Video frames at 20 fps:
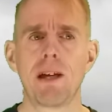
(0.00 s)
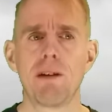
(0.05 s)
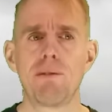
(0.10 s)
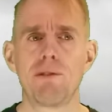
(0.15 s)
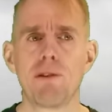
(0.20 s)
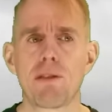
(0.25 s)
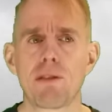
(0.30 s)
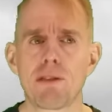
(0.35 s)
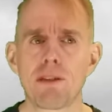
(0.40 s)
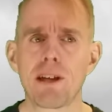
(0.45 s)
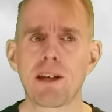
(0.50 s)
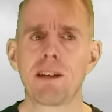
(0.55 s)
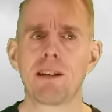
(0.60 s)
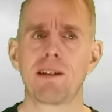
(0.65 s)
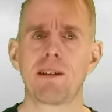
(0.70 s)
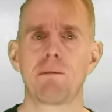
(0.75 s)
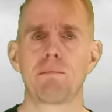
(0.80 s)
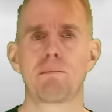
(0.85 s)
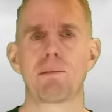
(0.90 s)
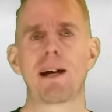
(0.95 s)
if you
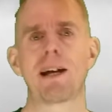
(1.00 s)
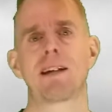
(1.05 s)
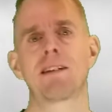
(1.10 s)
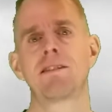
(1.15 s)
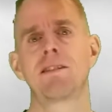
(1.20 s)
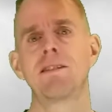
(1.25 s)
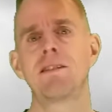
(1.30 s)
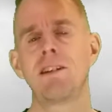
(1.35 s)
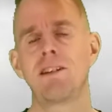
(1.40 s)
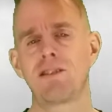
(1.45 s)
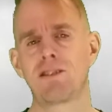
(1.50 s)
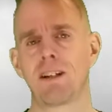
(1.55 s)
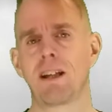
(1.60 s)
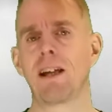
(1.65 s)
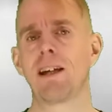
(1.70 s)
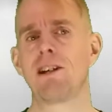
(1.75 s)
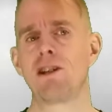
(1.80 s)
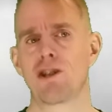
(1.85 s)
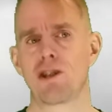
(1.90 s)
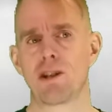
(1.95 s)
think back to
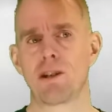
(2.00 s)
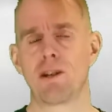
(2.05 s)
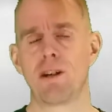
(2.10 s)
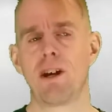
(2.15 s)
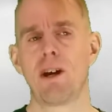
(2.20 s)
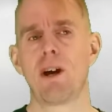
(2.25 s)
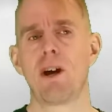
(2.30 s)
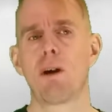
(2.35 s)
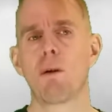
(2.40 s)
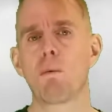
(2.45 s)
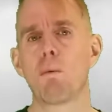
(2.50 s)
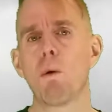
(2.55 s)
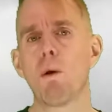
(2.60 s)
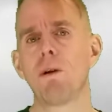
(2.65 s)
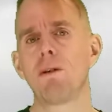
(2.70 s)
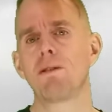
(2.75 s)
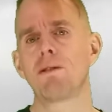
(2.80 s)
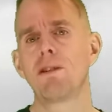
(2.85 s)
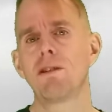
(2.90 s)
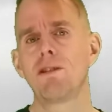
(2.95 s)
distillation,
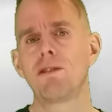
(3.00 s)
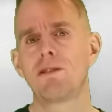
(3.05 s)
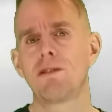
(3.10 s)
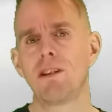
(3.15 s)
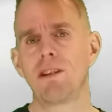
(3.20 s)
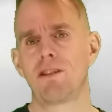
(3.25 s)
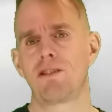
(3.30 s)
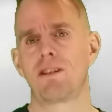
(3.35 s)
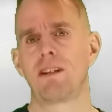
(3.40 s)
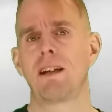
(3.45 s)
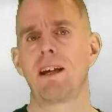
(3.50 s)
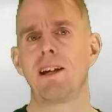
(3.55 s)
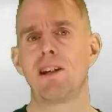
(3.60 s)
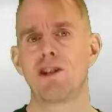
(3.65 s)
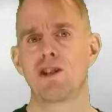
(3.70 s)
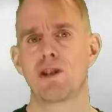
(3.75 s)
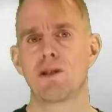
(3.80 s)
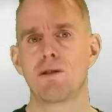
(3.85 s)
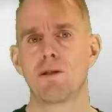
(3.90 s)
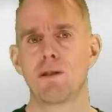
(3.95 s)
what does
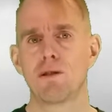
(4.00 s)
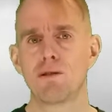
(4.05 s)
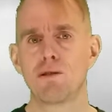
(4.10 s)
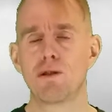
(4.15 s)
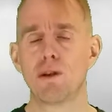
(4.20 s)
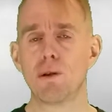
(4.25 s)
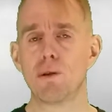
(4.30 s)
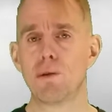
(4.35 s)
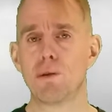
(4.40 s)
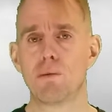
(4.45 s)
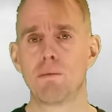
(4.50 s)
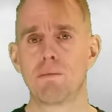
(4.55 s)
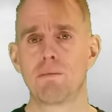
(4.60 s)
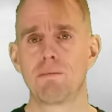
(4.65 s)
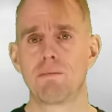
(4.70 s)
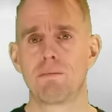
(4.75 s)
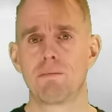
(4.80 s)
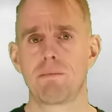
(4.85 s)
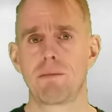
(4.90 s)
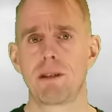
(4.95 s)
distillation do?
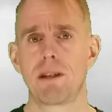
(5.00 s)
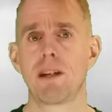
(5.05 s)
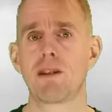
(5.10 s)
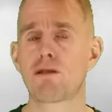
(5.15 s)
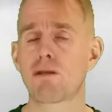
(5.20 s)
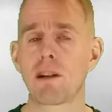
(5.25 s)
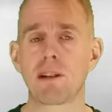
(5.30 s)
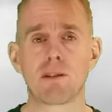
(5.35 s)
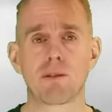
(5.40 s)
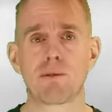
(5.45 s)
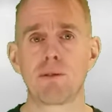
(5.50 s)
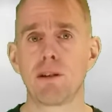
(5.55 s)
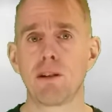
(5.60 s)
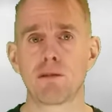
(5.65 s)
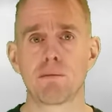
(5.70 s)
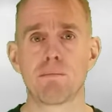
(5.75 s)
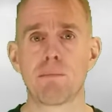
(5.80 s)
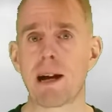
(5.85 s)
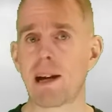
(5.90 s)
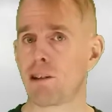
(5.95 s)
It
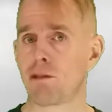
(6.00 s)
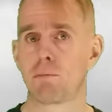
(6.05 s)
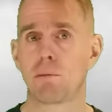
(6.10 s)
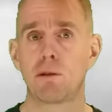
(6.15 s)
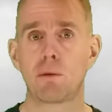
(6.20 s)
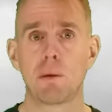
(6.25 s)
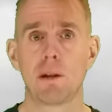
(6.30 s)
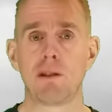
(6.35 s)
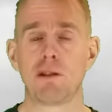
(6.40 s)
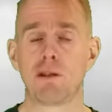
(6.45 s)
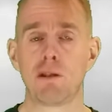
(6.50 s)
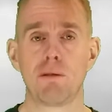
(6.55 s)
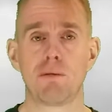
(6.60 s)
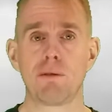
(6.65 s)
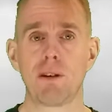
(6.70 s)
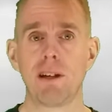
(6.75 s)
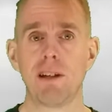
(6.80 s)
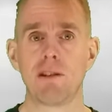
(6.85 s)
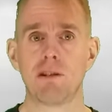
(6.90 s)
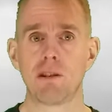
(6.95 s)
transfers mass between two
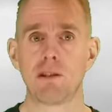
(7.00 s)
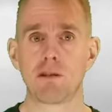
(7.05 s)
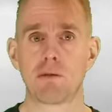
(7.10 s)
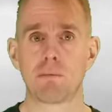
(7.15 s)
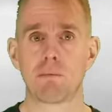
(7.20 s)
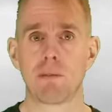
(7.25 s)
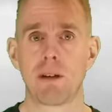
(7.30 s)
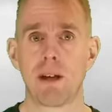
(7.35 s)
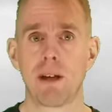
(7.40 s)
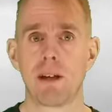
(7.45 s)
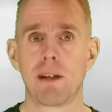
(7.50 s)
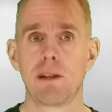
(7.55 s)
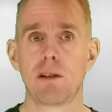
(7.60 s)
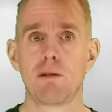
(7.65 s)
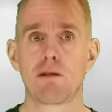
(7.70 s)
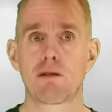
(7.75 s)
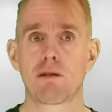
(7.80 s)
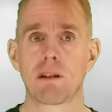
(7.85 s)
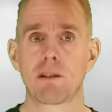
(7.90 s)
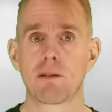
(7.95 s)
phases.
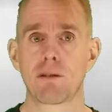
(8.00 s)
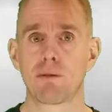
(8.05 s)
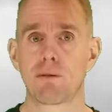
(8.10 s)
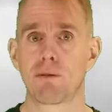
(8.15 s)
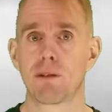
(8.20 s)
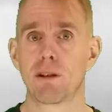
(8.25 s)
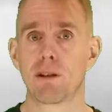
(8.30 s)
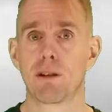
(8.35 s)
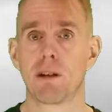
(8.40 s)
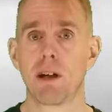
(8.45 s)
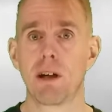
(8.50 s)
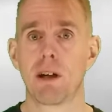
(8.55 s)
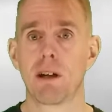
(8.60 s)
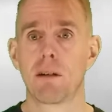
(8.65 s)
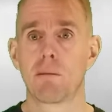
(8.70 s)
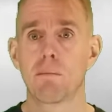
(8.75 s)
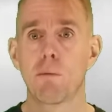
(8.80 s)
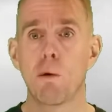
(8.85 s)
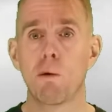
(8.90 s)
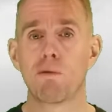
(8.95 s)
You transfer
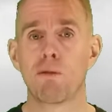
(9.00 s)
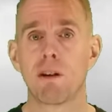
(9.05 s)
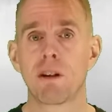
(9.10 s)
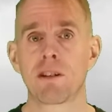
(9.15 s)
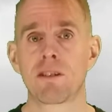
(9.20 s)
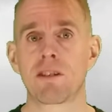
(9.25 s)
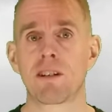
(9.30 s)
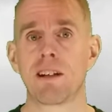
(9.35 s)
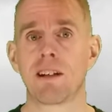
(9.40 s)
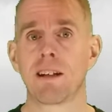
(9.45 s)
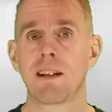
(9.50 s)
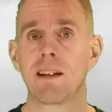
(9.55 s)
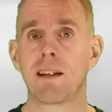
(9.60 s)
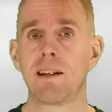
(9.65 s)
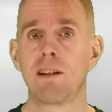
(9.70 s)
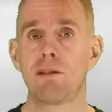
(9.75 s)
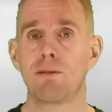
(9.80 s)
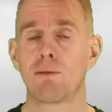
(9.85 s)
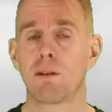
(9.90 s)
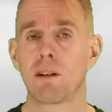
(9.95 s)
more volatile and
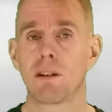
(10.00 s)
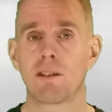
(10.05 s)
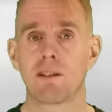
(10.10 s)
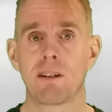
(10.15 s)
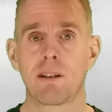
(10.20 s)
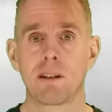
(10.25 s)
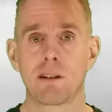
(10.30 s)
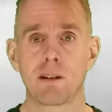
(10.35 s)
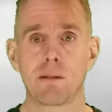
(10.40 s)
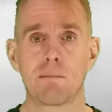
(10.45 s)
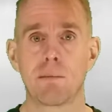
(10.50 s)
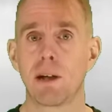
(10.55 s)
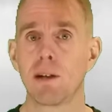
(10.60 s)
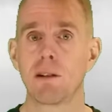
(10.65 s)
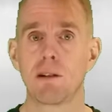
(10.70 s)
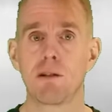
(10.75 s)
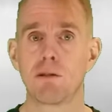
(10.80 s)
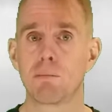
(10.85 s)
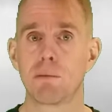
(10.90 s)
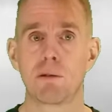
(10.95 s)
least volatile
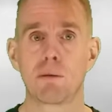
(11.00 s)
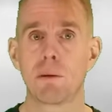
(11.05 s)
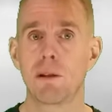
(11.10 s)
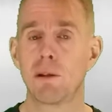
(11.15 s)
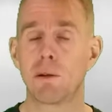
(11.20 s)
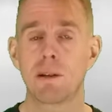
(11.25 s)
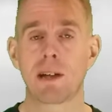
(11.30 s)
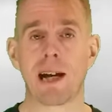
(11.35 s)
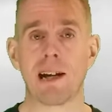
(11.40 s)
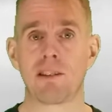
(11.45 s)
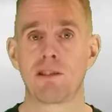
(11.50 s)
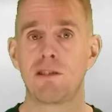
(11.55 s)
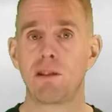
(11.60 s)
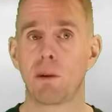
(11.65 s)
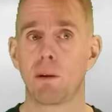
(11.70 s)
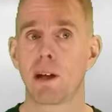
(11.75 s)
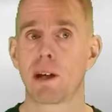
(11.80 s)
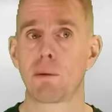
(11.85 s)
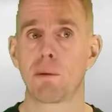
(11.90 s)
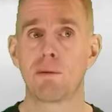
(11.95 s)
components between your gas
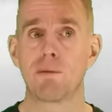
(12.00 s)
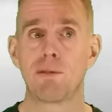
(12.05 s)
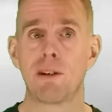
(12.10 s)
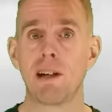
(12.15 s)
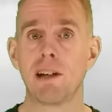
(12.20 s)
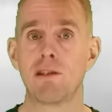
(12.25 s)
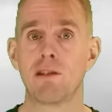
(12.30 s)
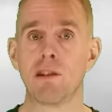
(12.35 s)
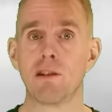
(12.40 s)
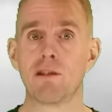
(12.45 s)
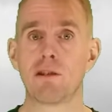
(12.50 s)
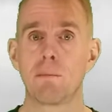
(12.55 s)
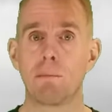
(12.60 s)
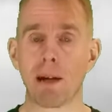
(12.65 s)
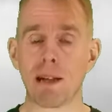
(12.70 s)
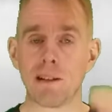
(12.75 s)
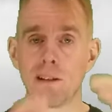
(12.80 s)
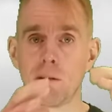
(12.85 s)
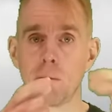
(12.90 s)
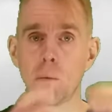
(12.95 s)
and your liquid phases,
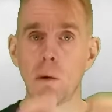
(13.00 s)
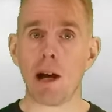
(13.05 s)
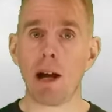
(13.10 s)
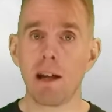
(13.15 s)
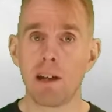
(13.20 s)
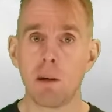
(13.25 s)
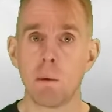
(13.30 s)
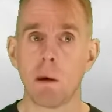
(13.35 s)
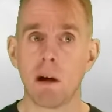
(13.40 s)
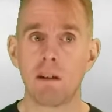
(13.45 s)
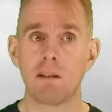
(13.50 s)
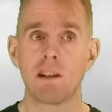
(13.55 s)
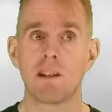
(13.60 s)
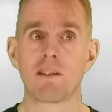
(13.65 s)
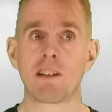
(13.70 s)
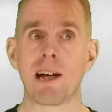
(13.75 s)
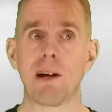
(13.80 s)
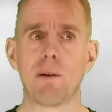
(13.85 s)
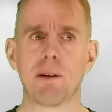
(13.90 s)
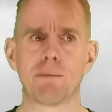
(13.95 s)
depending where you are in
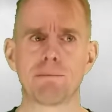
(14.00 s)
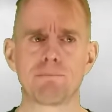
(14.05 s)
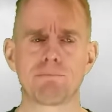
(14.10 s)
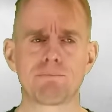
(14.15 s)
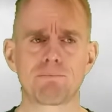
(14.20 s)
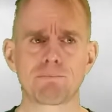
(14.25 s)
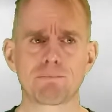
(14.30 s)
a tower.